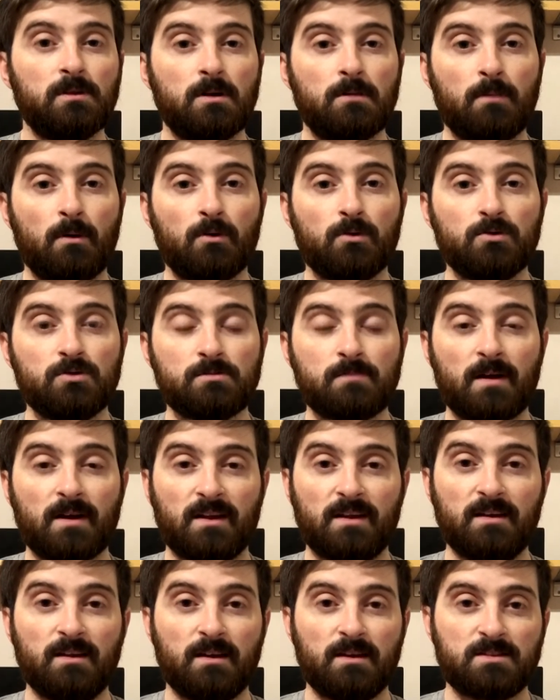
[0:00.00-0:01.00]
about
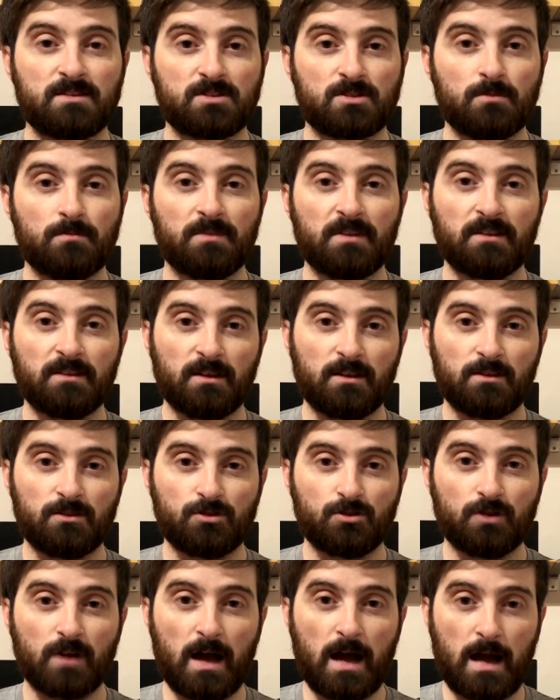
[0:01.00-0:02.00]
Uzumaki. It's something that
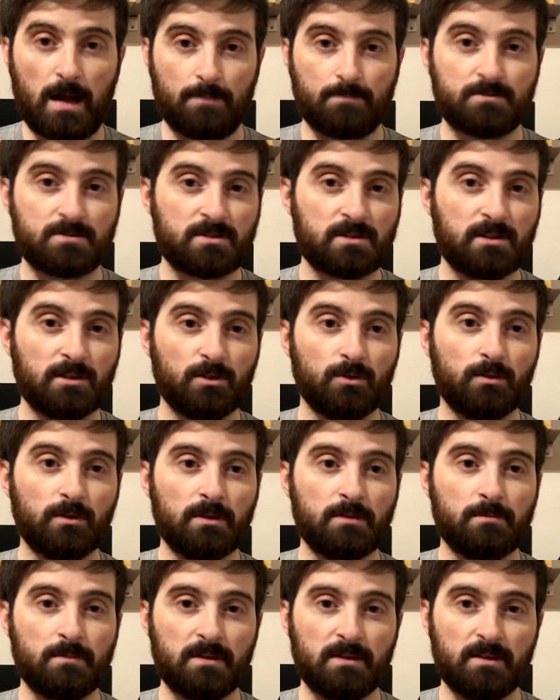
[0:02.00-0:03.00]
should
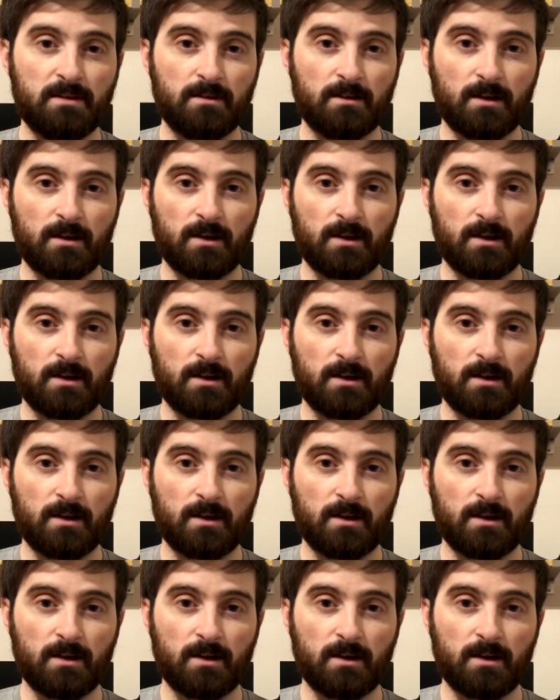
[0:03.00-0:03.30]
absolutely be